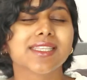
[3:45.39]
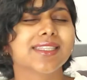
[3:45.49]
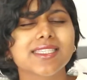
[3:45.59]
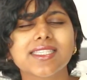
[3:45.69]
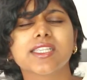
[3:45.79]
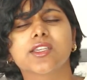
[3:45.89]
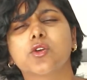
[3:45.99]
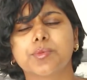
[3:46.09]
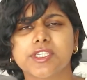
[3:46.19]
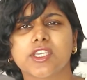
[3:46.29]
This is in
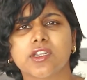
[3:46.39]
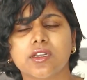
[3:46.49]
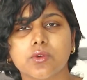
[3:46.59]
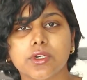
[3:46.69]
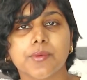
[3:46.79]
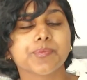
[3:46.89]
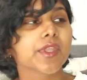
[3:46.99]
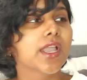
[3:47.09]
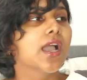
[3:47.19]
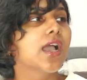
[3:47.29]
no particular order.
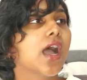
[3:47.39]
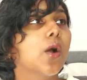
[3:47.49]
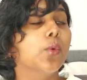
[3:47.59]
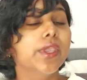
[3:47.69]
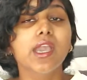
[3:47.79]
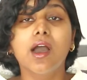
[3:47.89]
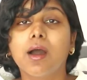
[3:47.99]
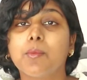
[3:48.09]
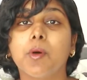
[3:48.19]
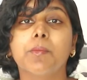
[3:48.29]
We
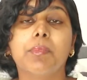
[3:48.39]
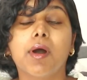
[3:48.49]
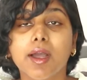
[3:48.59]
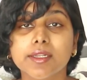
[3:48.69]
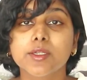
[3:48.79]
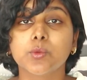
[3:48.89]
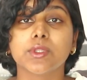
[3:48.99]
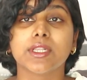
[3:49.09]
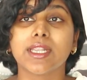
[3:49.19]
are bombarded with